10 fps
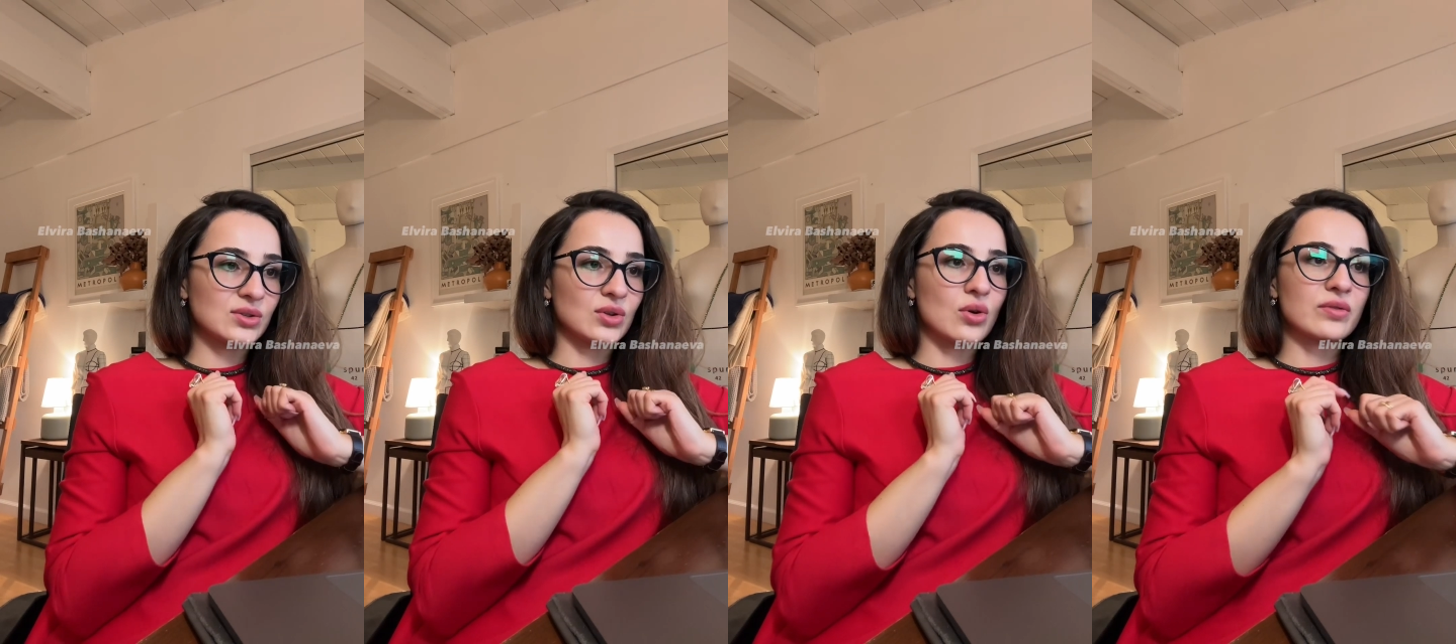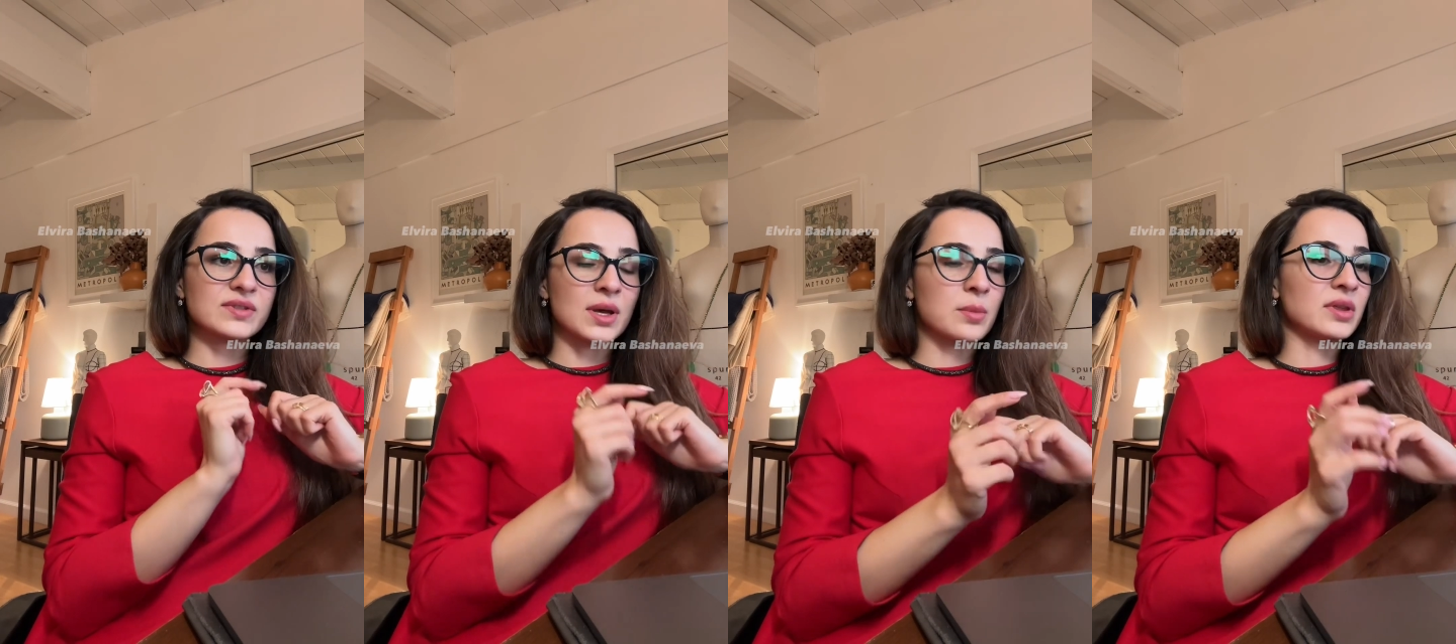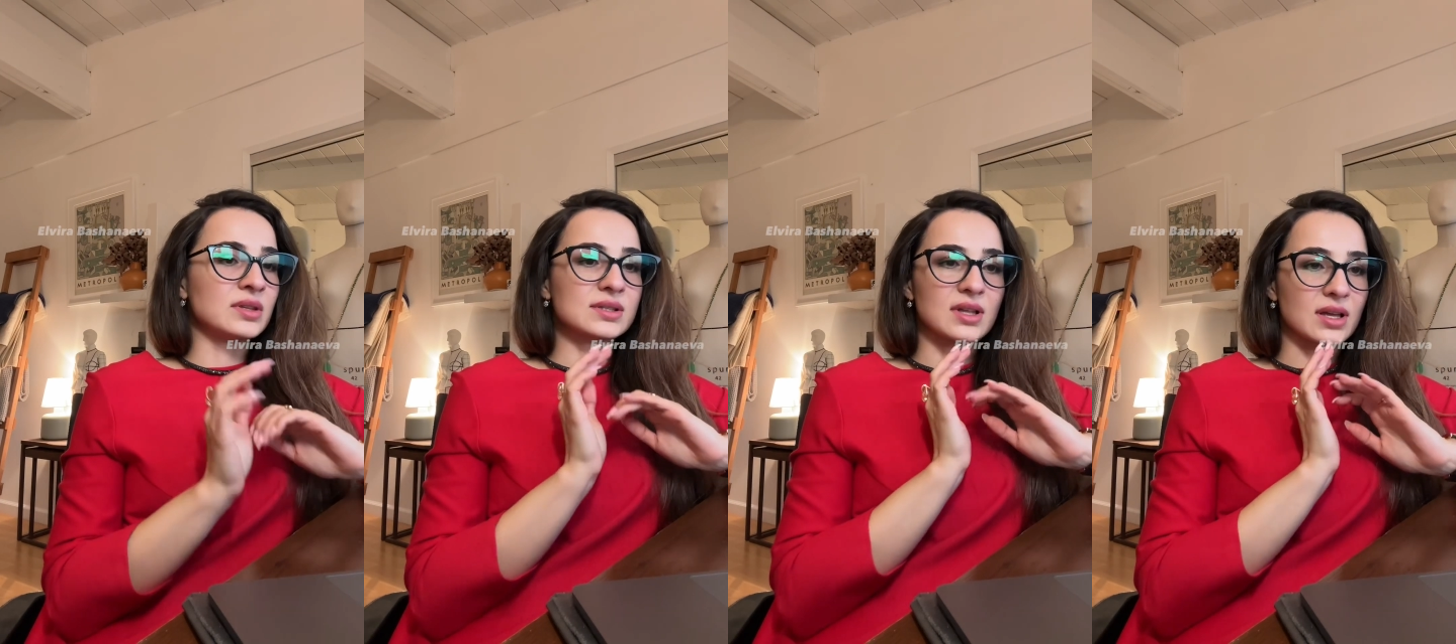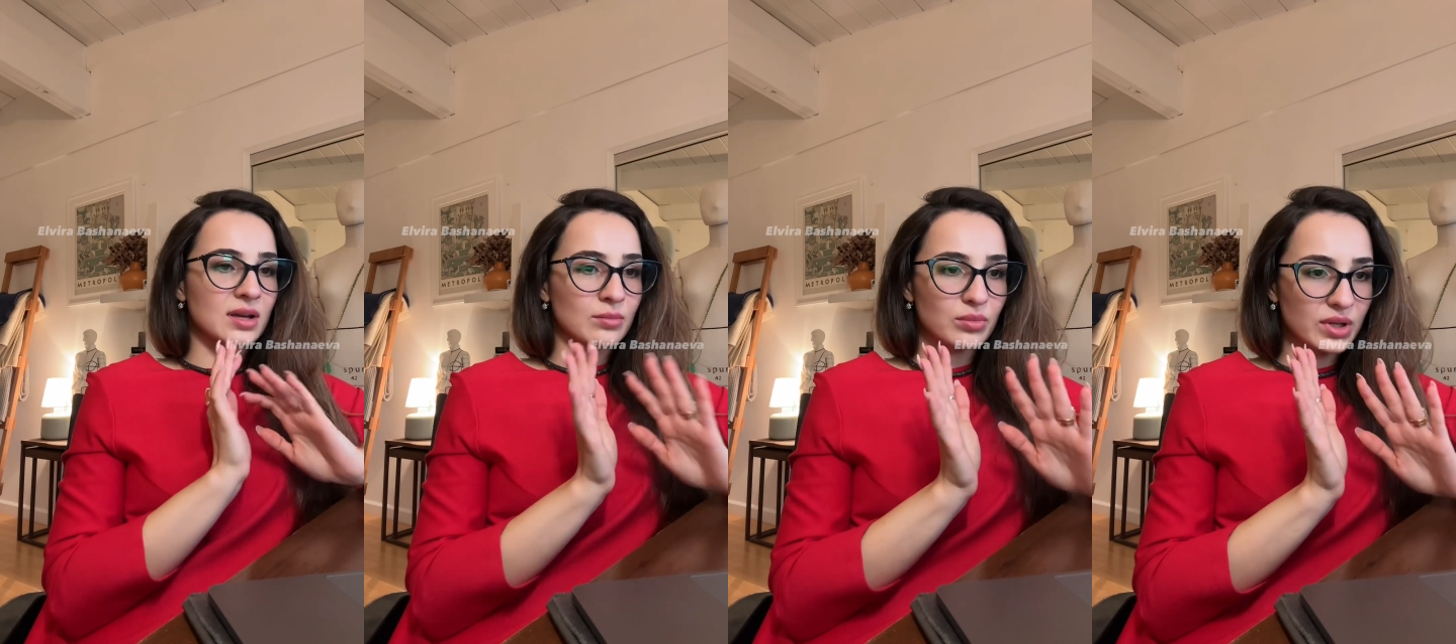you know if something is like
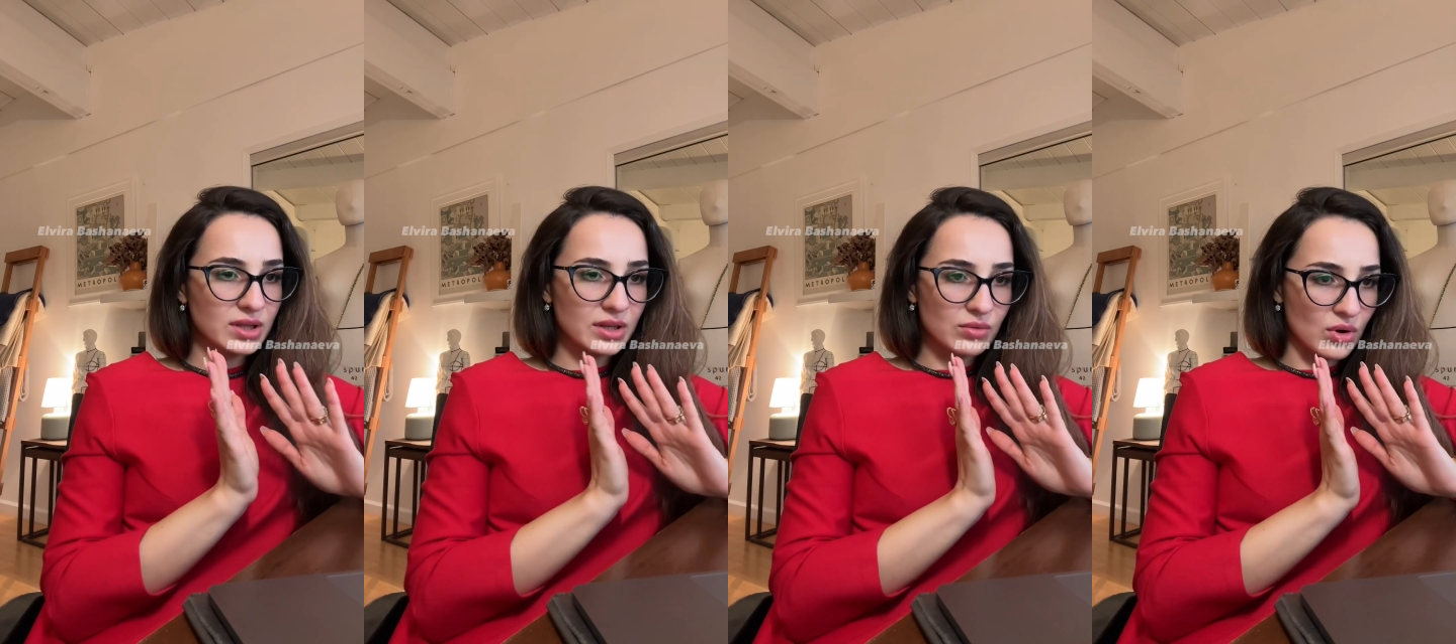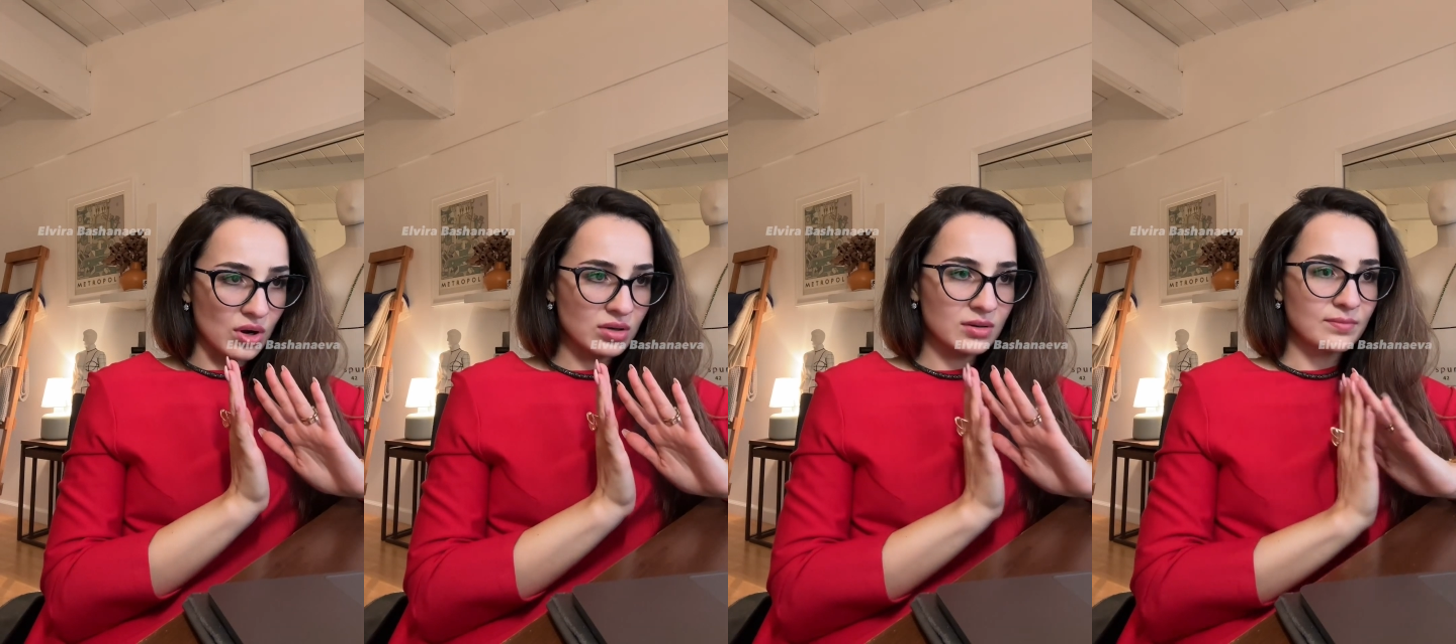completely wrong